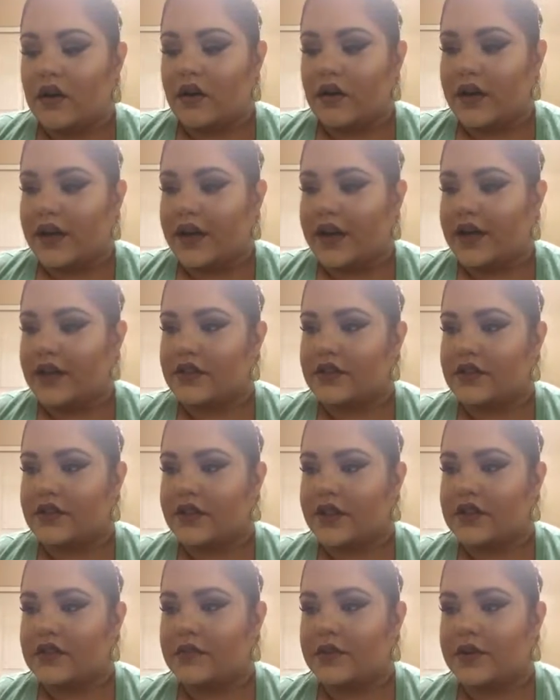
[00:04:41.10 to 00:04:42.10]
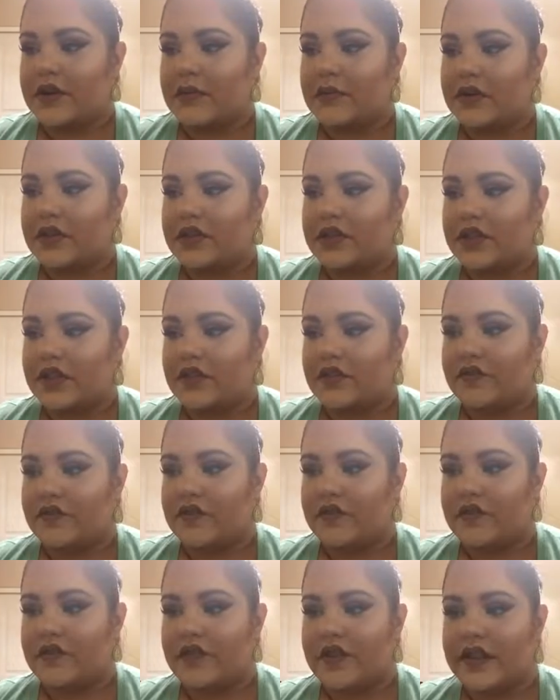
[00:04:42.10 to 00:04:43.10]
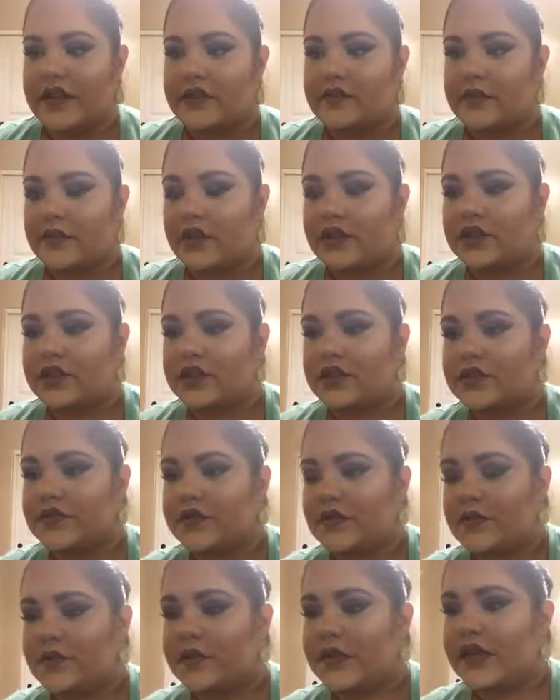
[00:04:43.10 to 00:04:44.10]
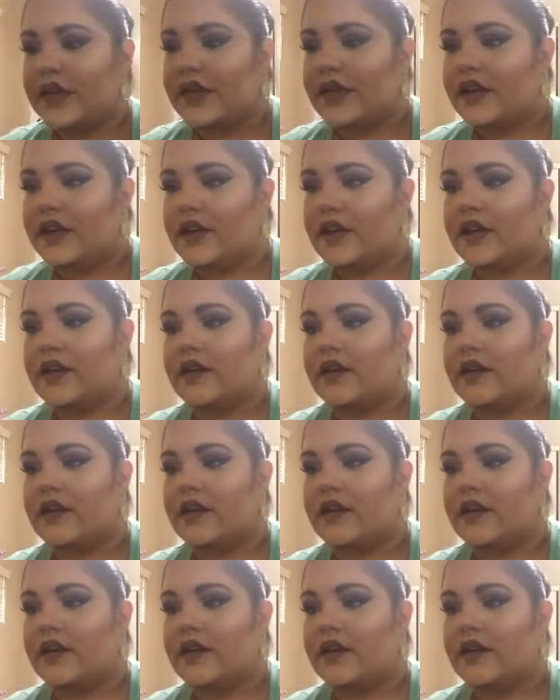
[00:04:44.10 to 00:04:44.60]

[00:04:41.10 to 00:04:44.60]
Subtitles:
Okay, so that's pretty much it for face brushes for me.